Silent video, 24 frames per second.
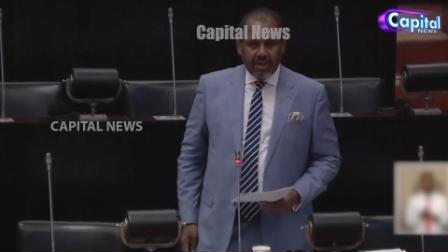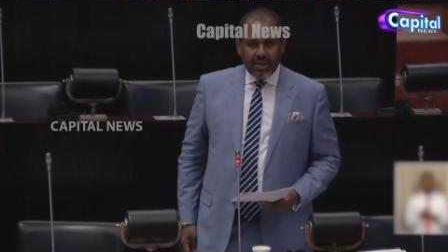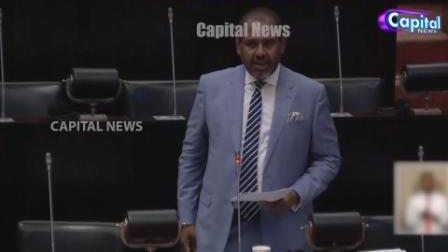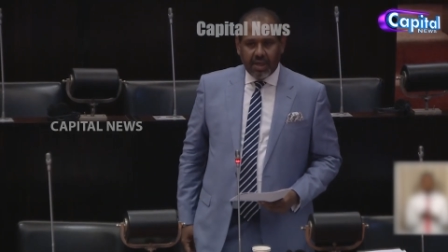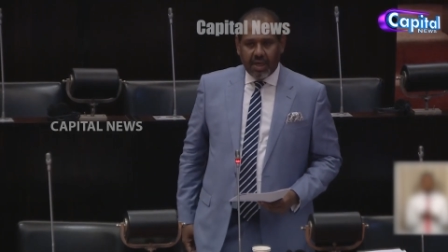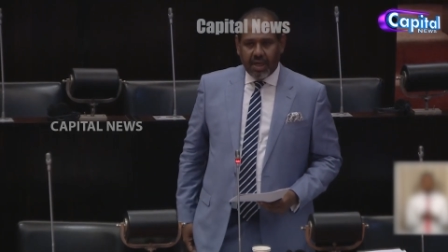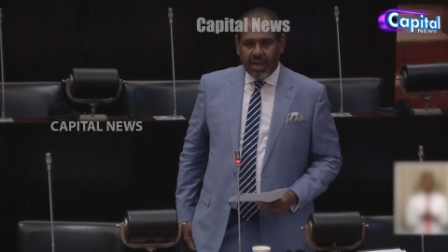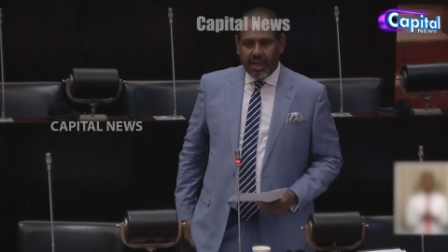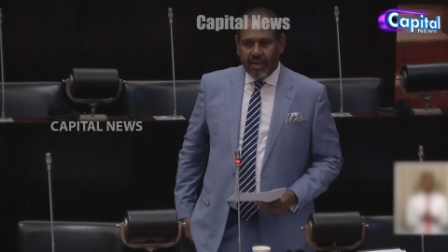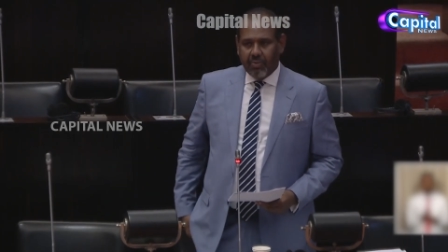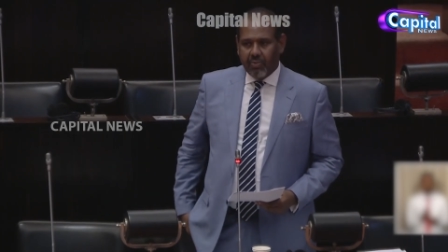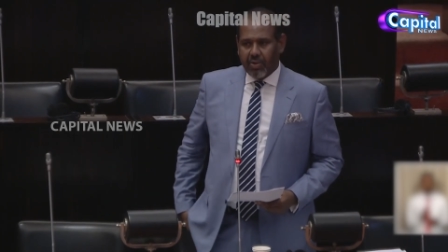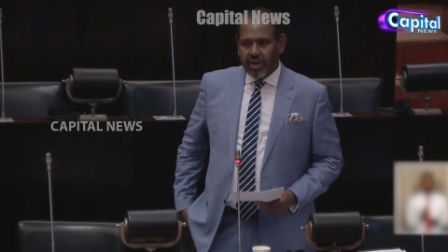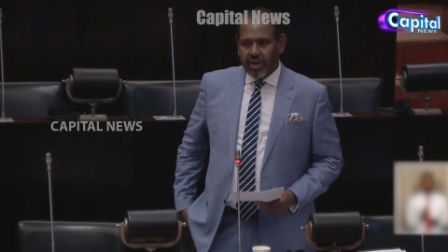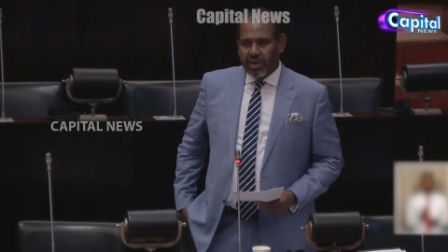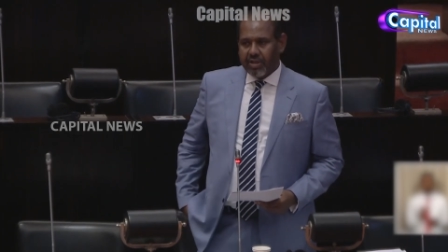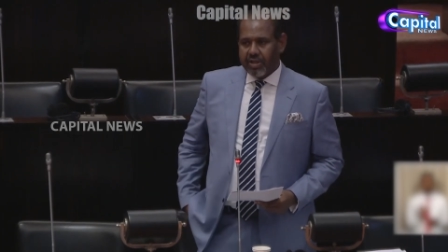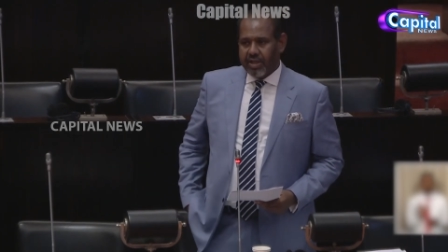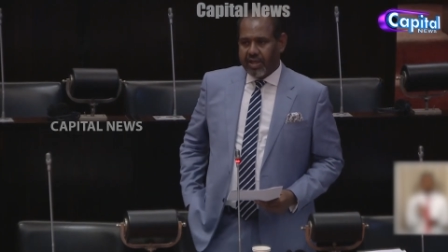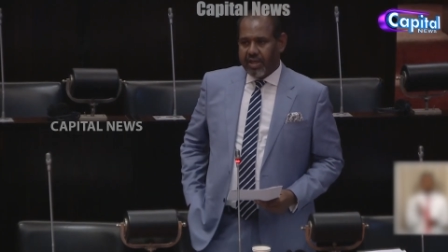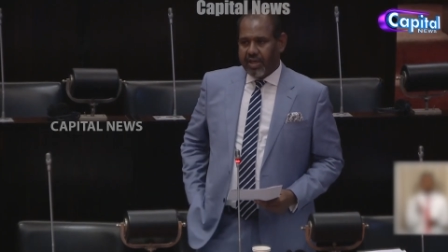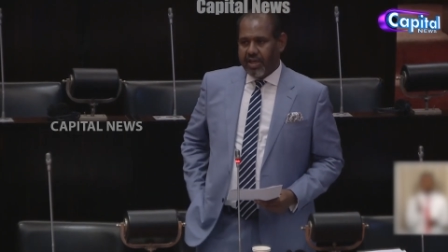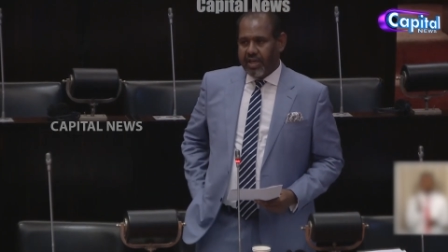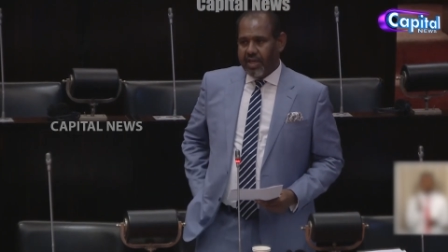one of
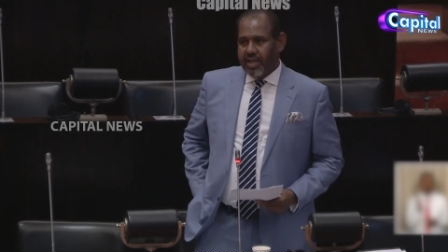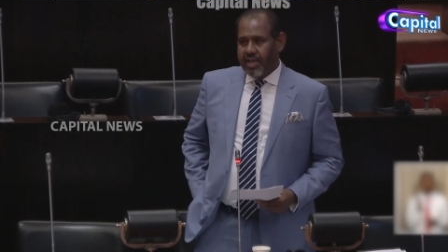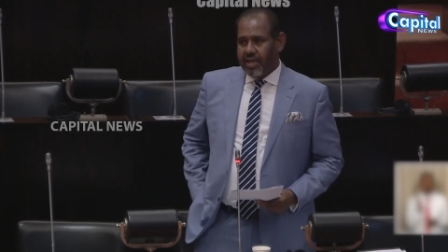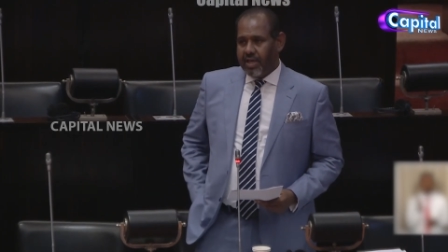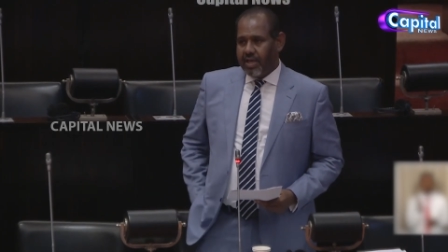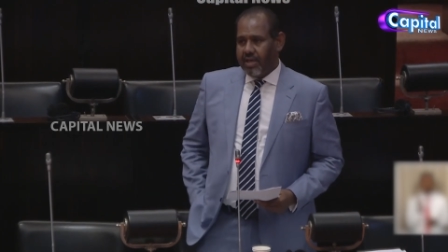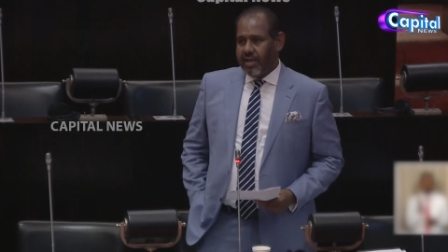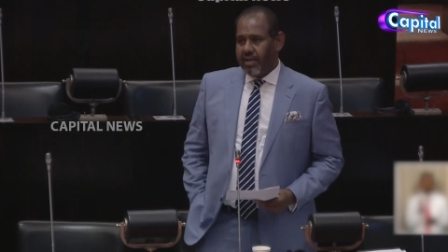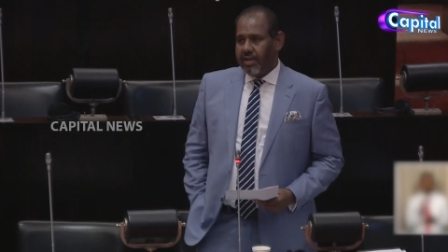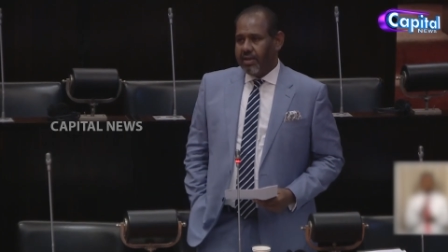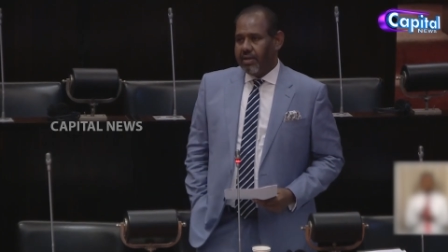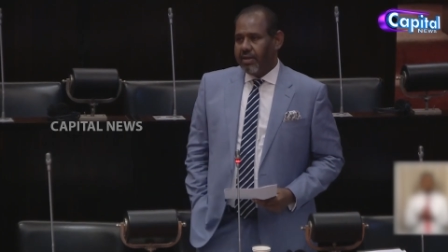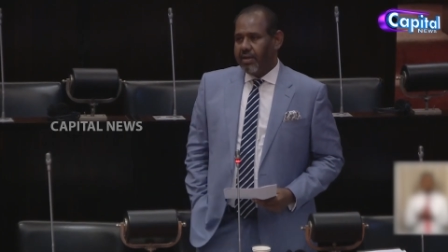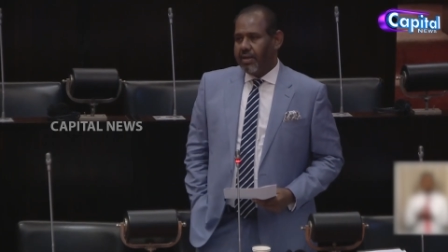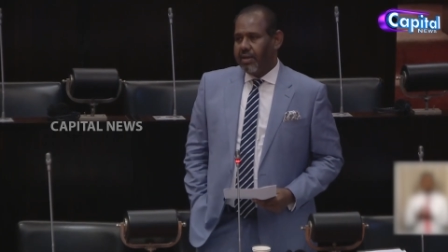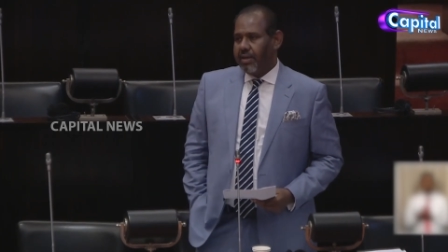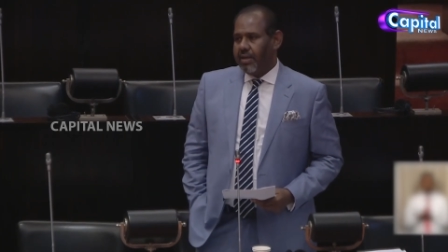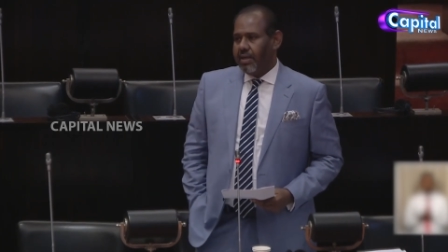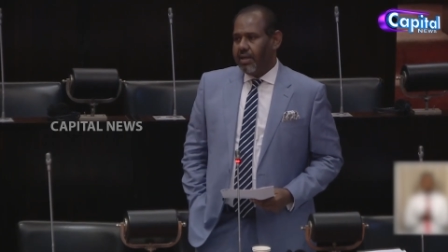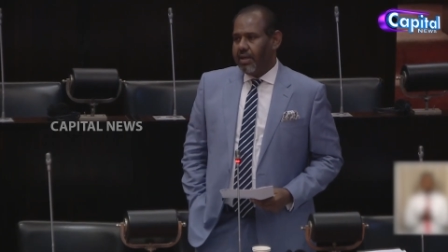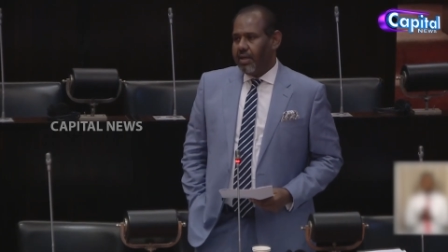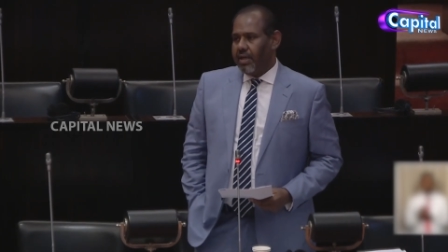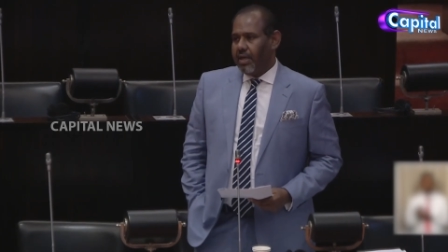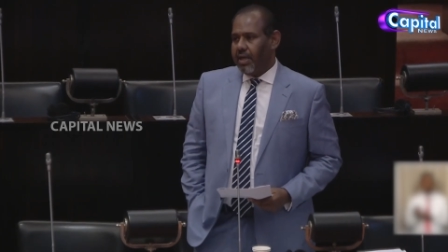the key
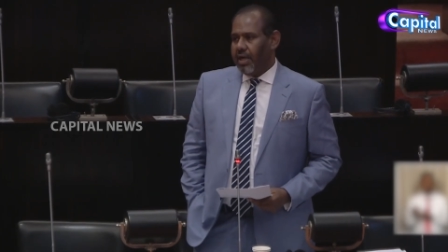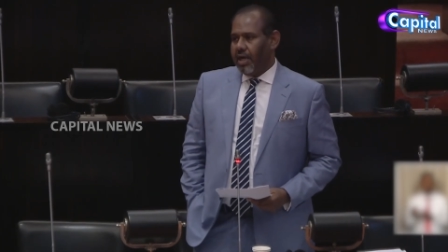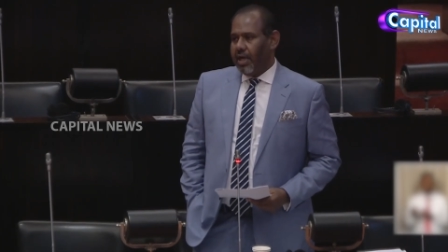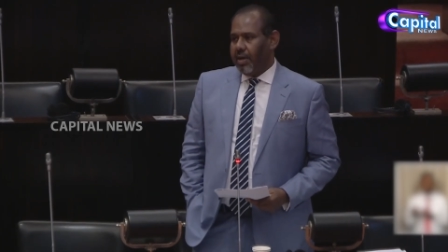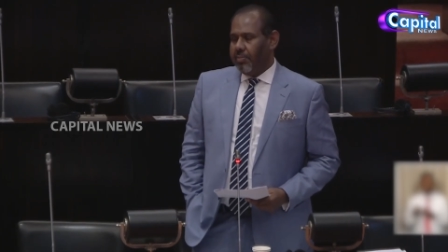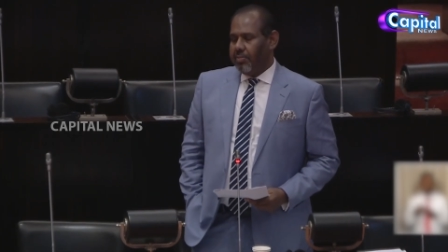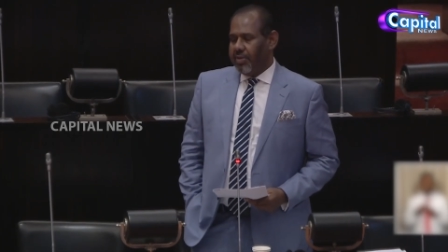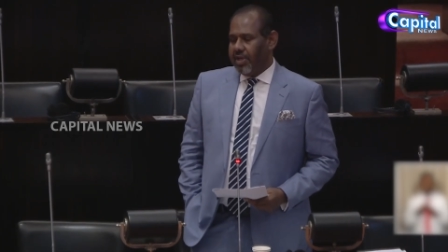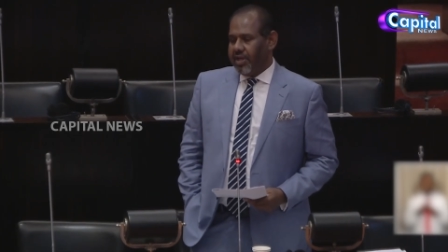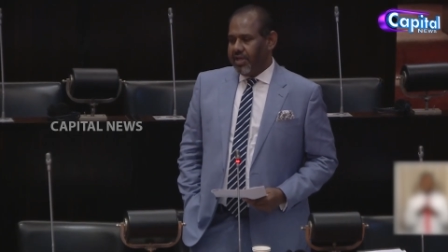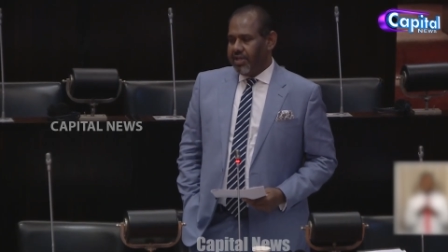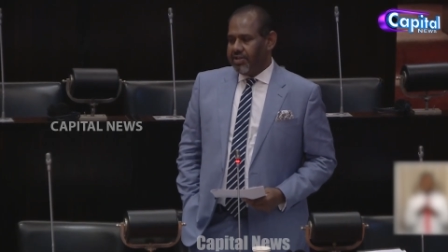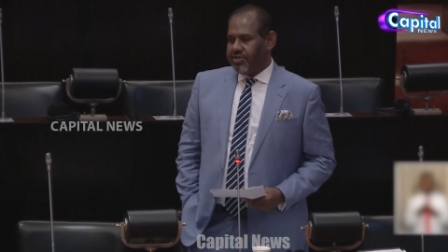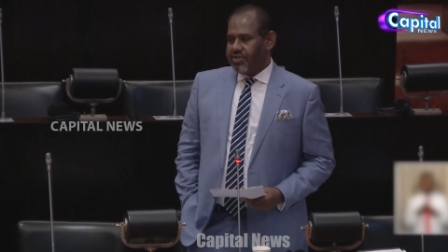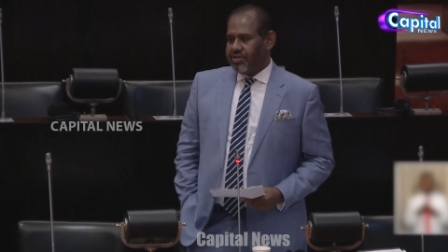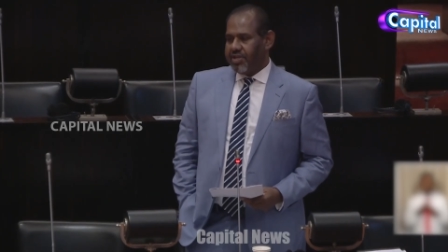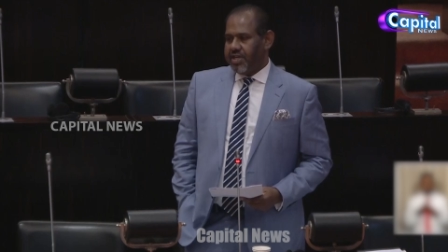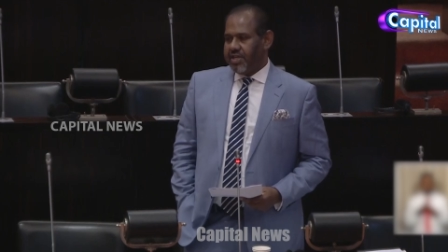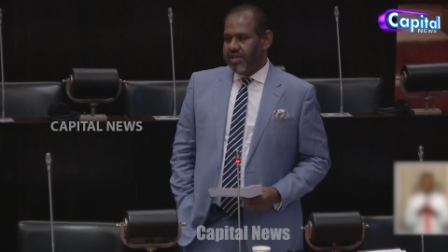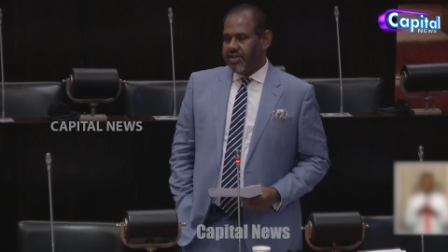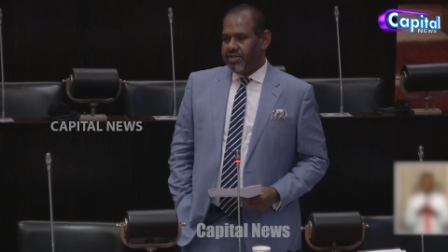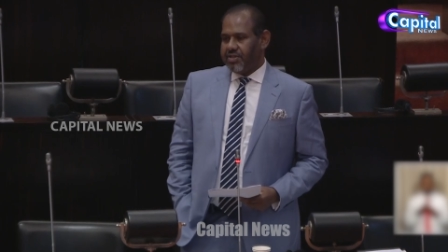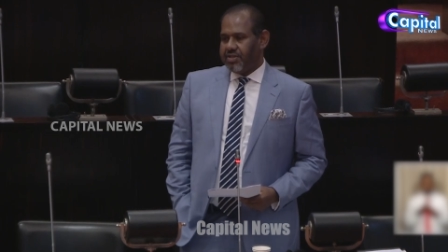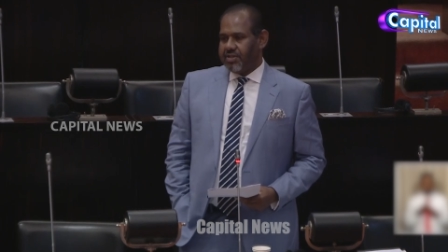
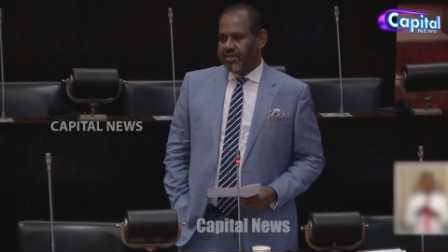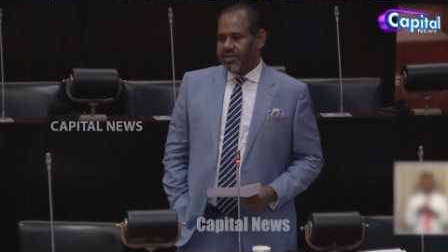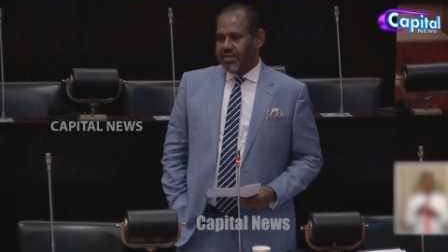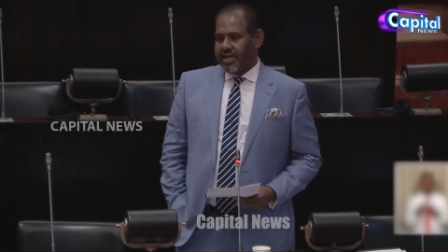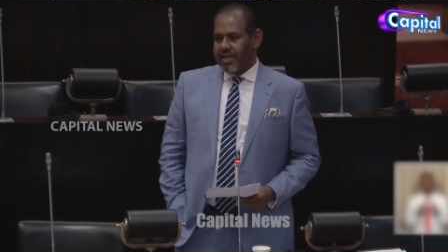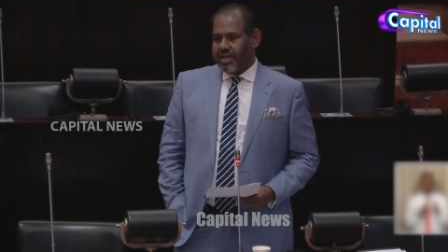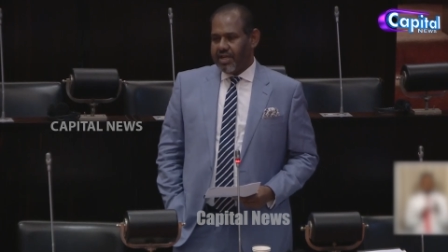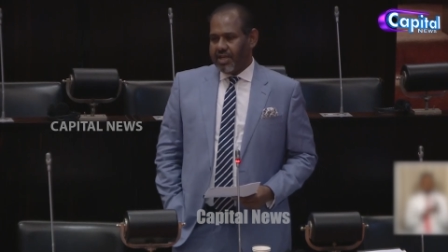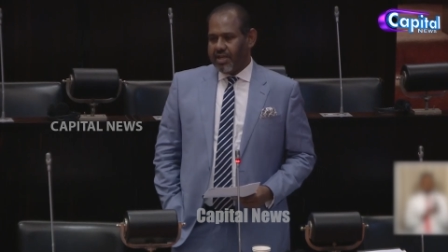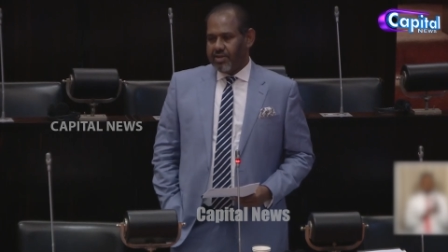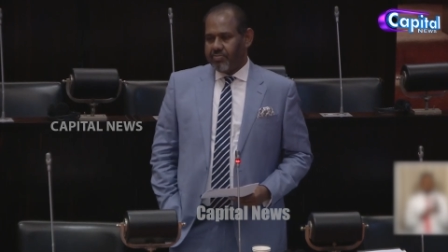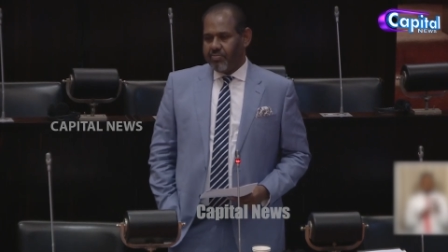ministries that has